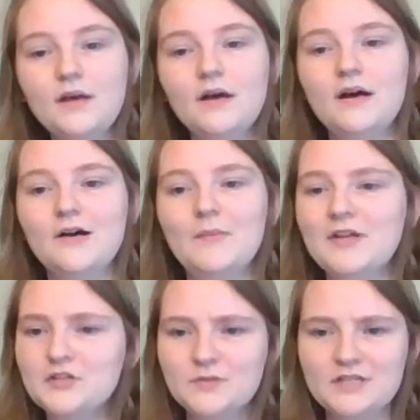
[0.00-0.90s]
I
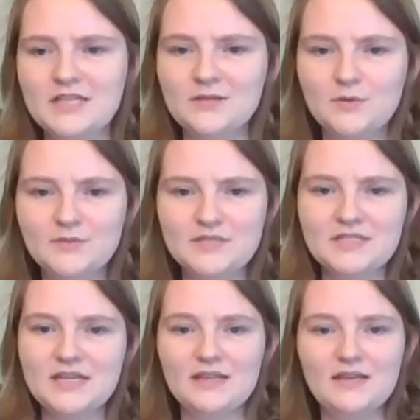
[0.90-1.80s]
just want to take a moment to
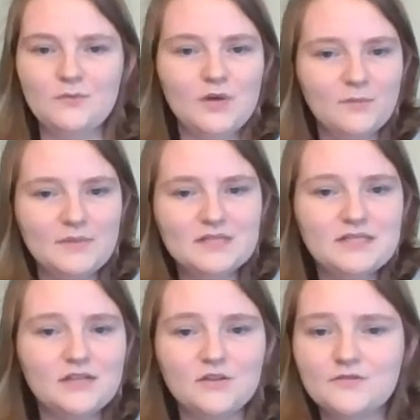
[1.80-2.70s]
say that we all miss
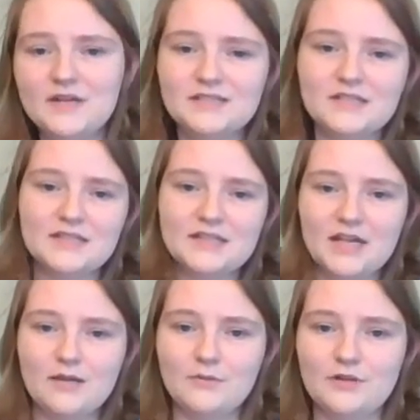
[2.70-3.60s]
seeing your faces at the
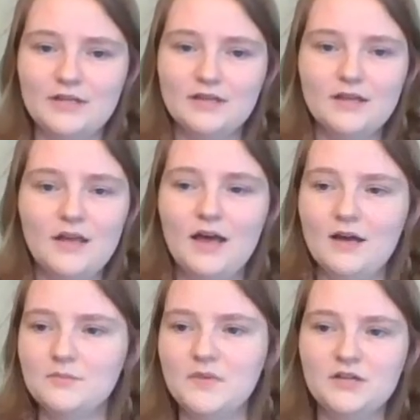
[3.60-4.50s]
library.
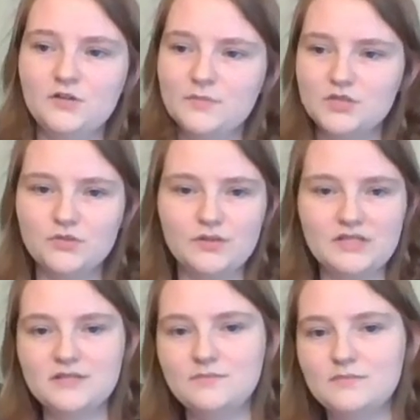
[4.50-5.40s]
I know Miss
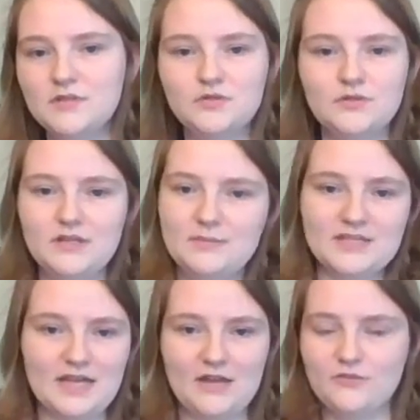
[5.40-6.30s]
Joyce, Miss Julie,
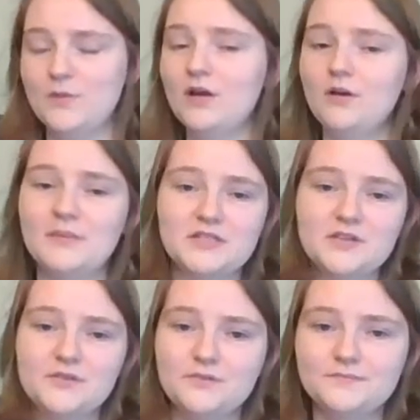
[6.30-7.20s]
Miss Catherine, we all miss
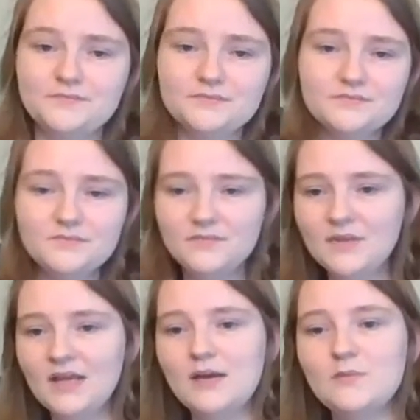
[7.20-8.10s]
you,
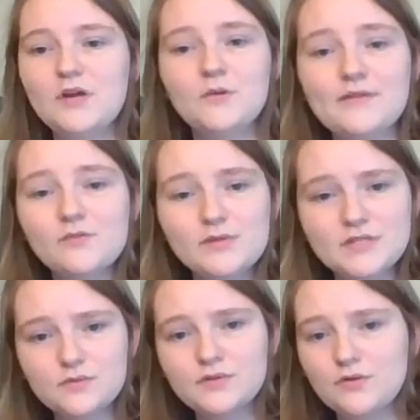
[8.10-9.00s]
and we hope everyone's
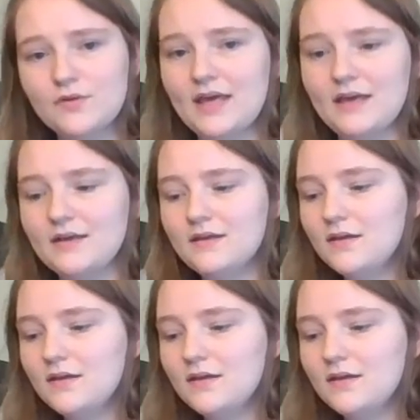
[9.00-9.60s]
doing okay.